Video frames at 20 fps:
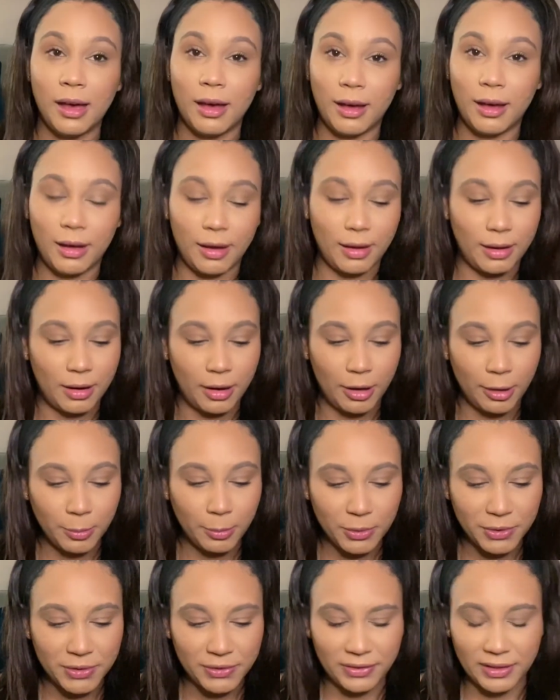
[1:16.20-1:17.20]
I
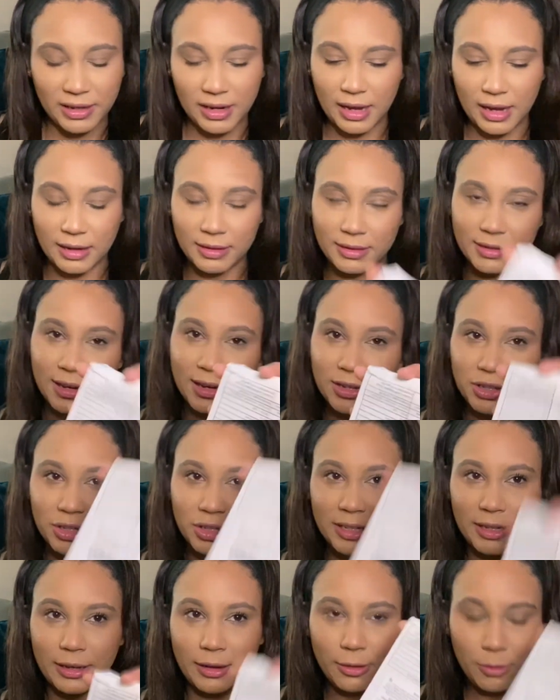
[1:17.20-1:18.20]
almost forgot to
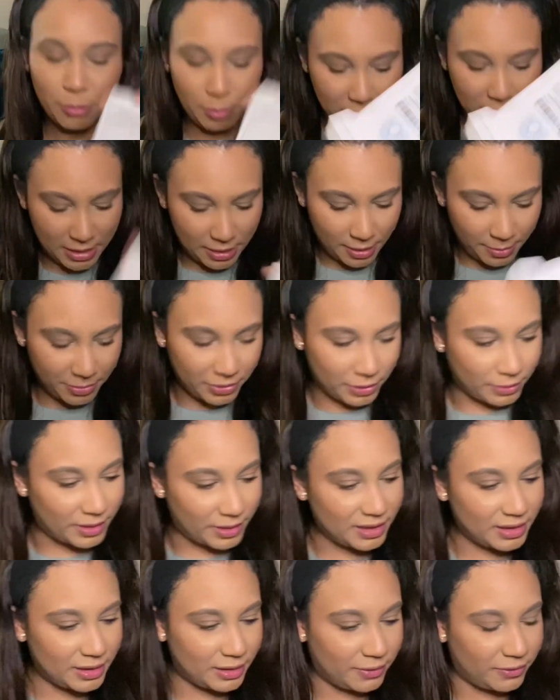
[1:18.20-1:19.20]
actually open up the
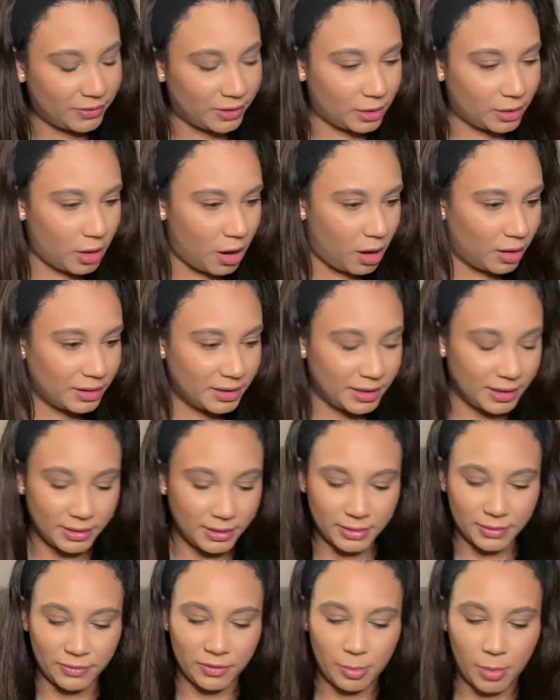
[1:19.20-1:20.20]
rest of the
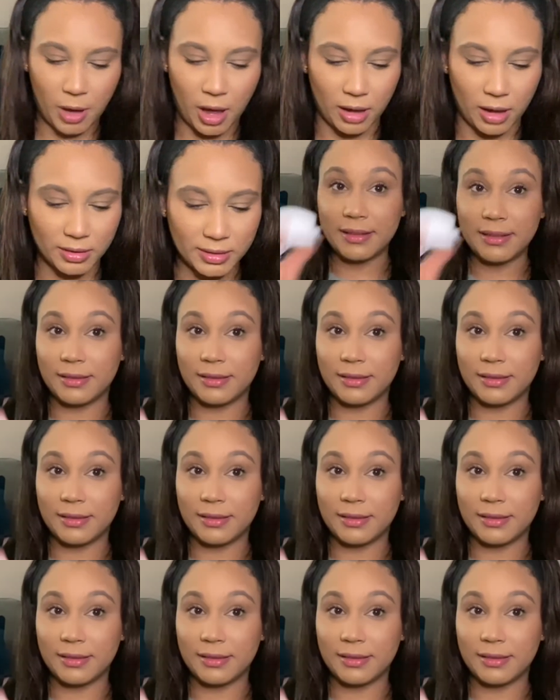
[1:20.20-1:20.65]
contents of the box.